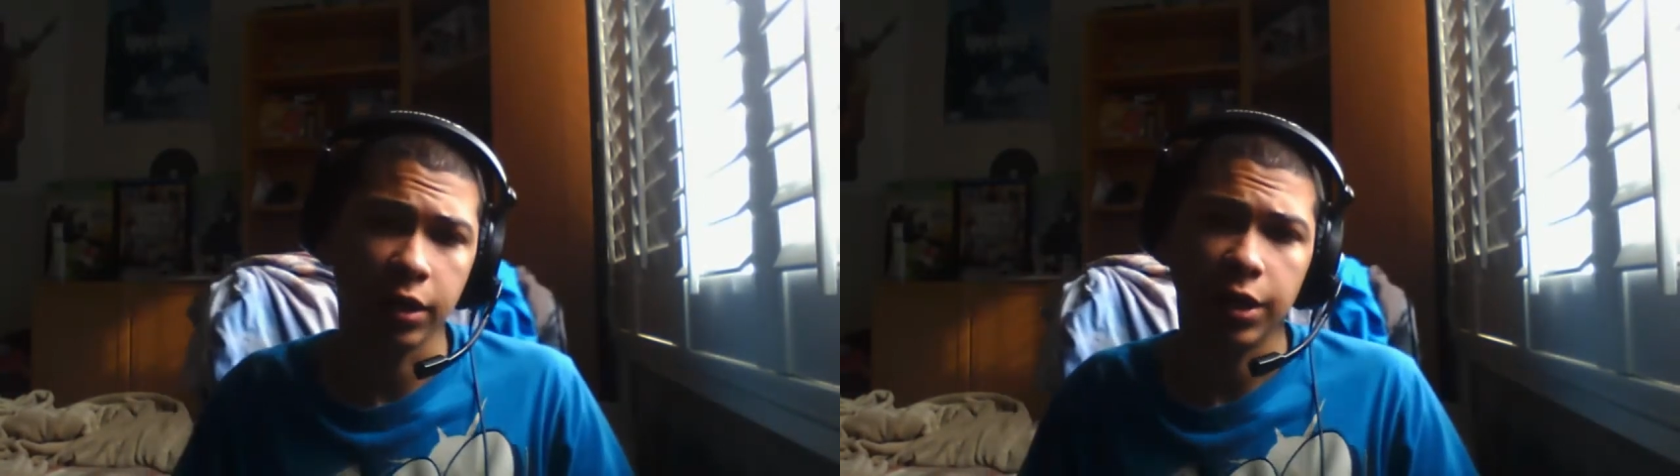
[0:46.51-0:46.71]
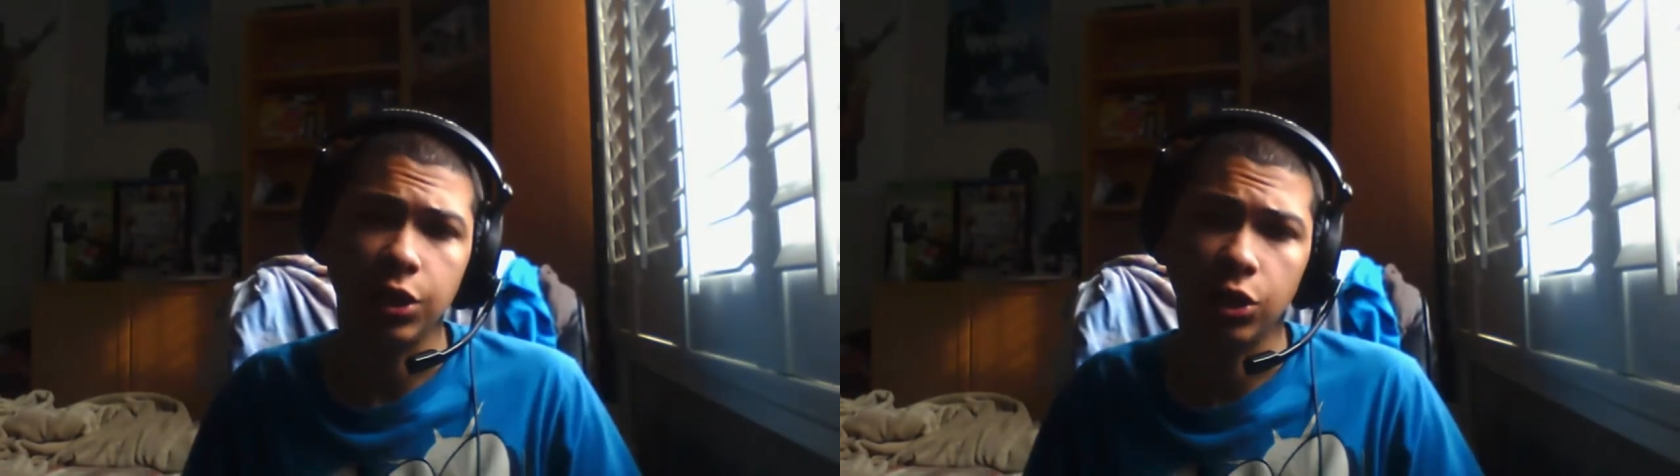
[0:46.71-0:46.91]

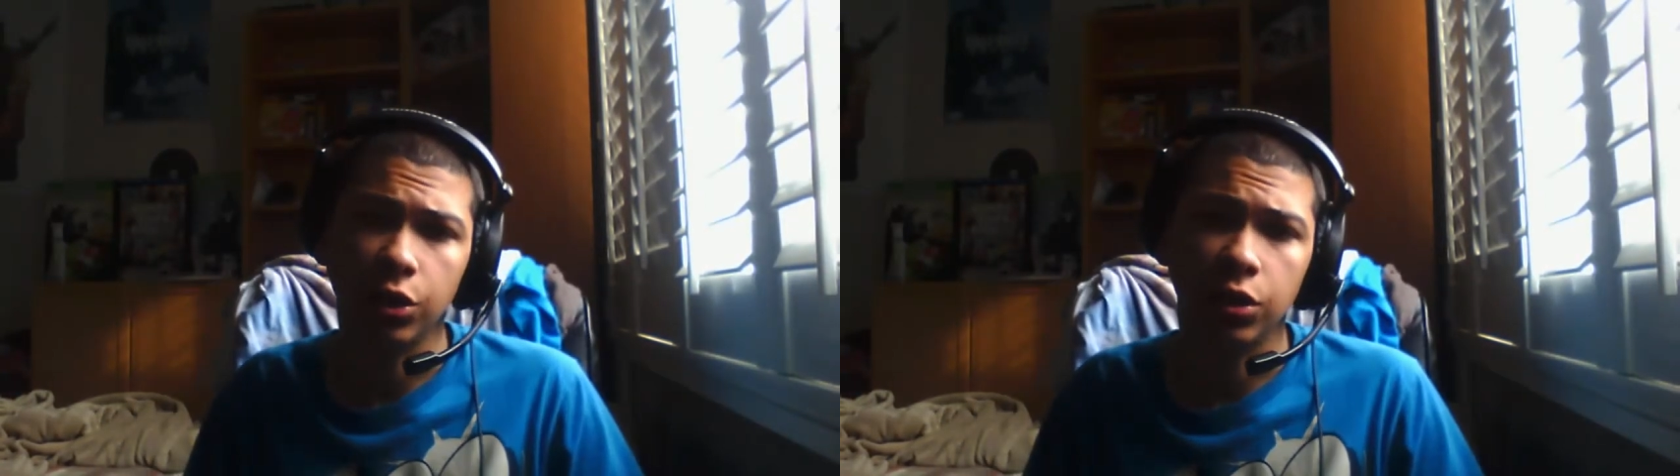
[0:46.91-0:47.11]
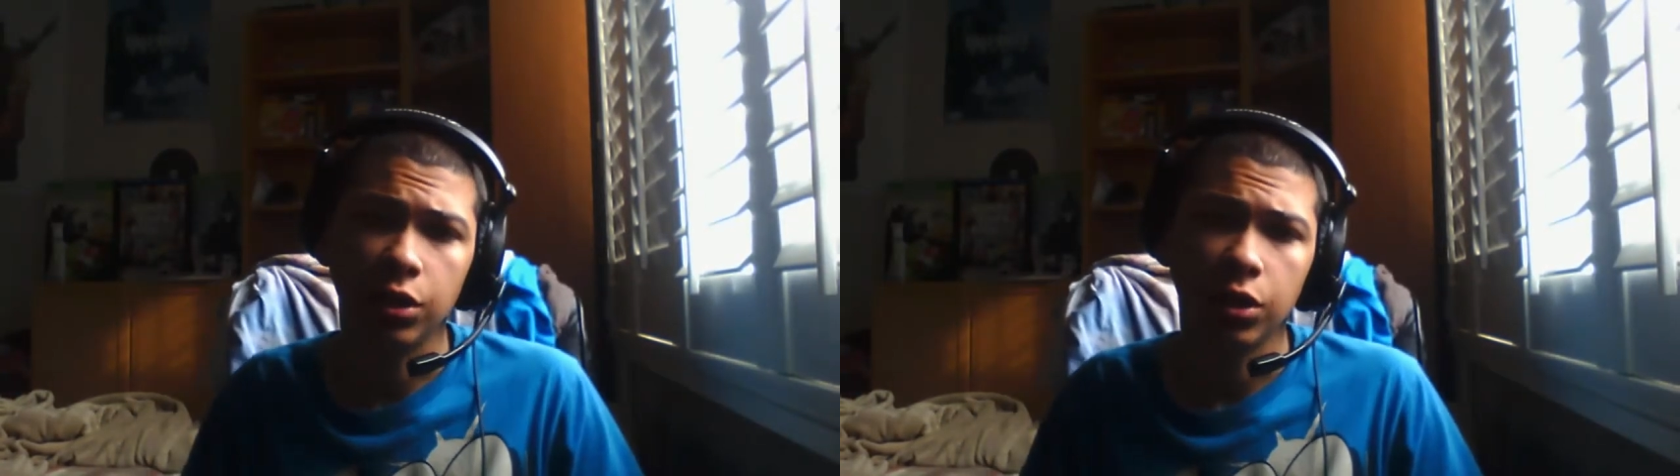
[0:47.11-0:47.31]
he should
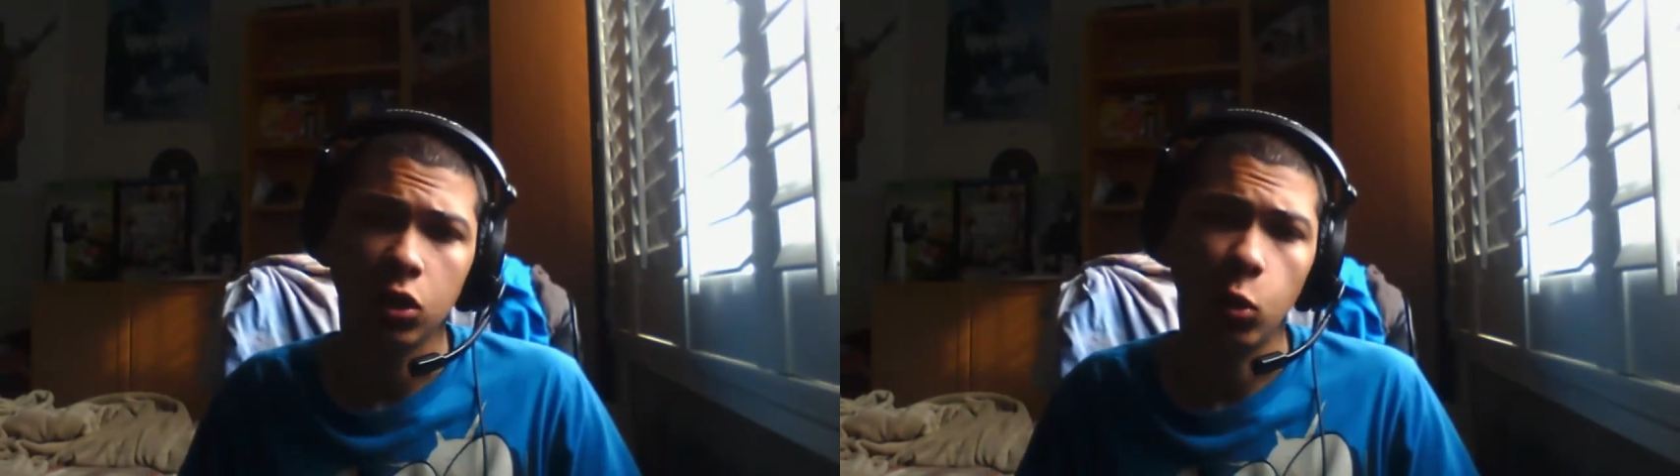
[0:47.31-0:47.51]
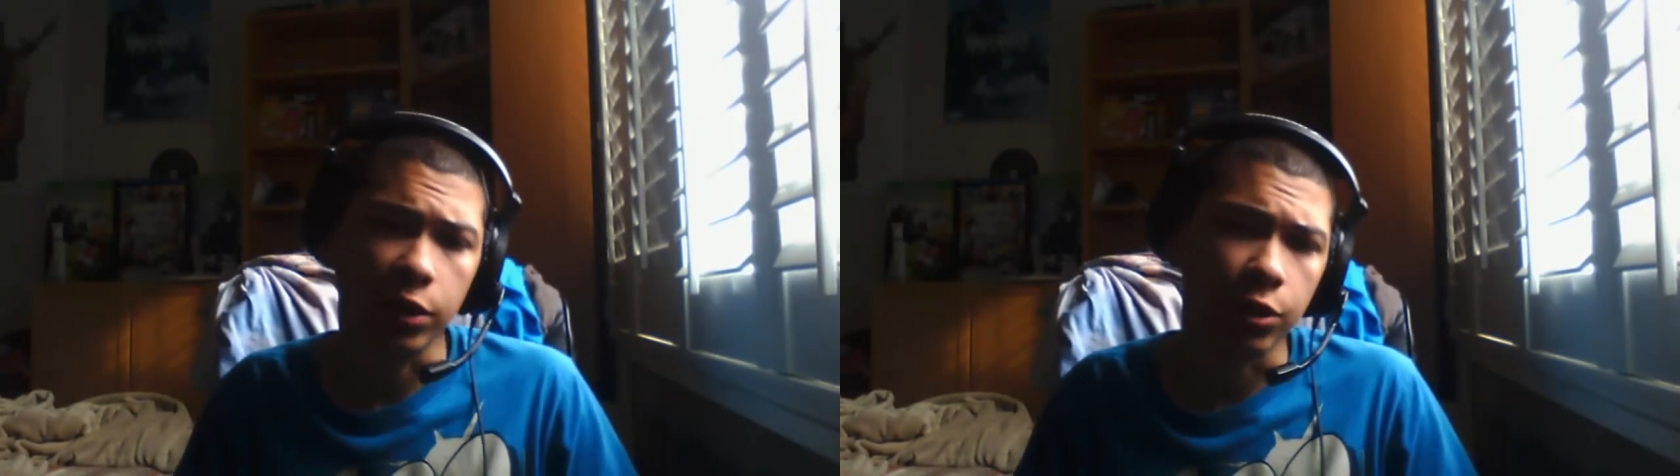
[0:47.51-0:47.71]

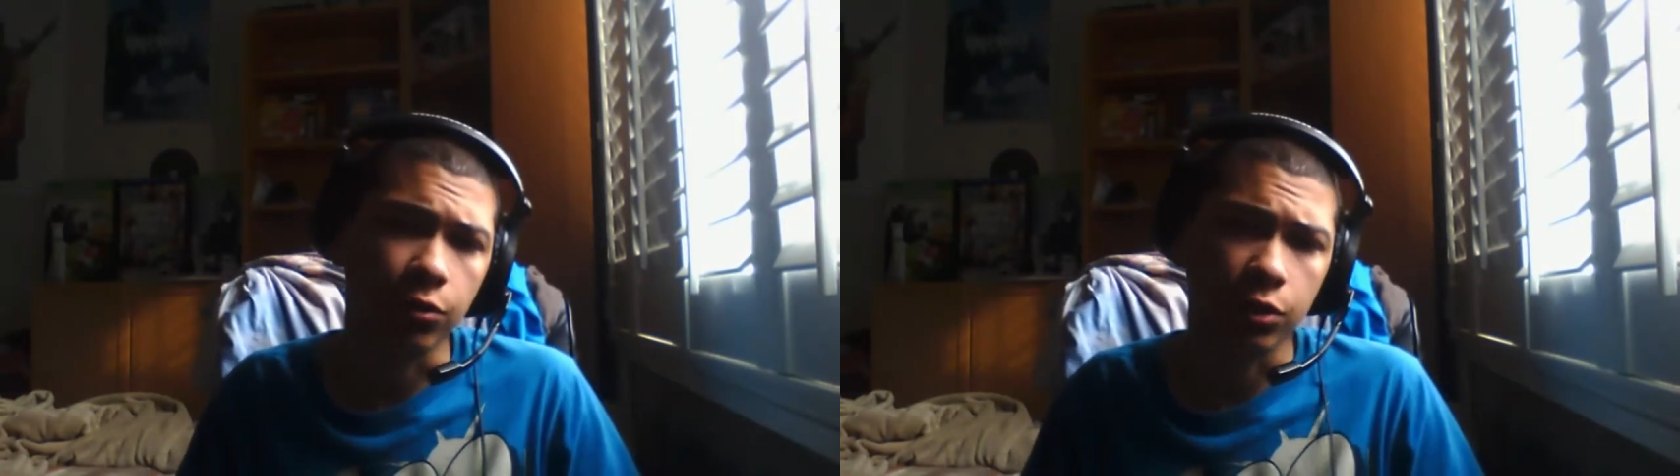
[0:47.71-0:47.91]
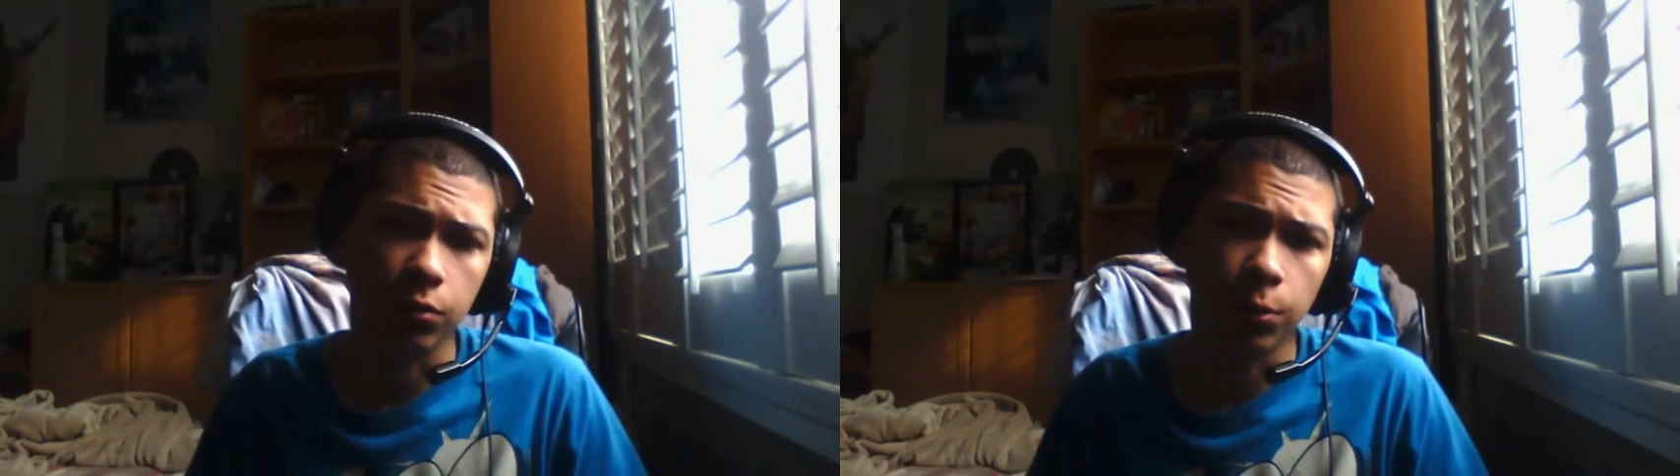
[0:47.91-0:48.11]
quit
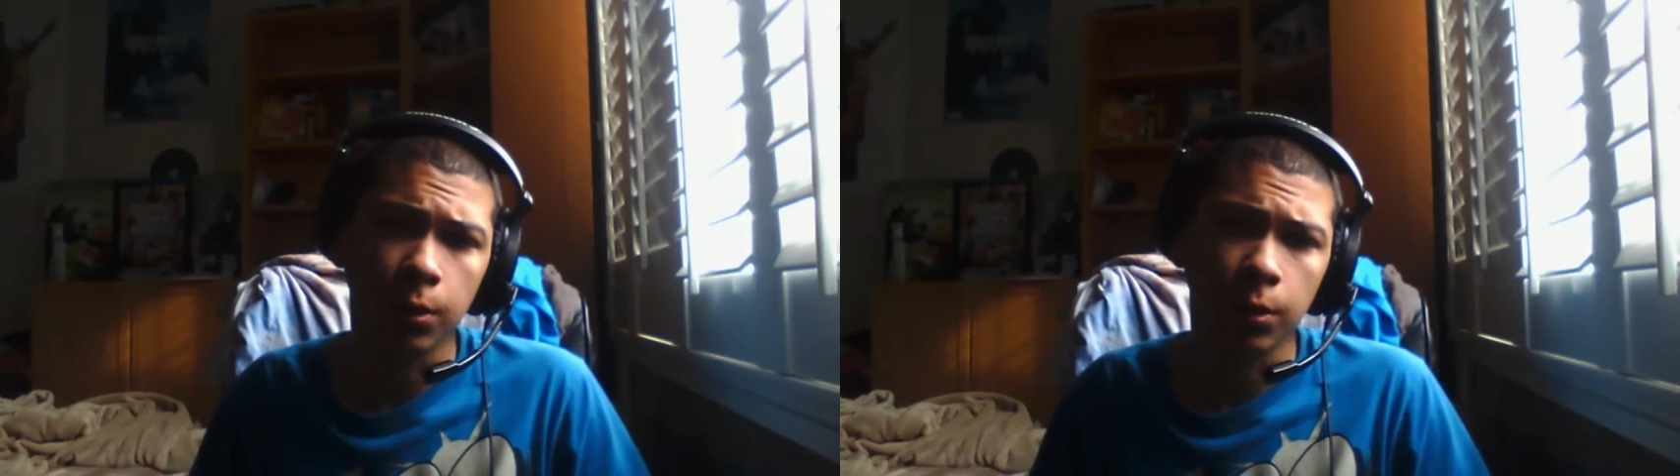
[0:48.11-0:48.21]
YouTube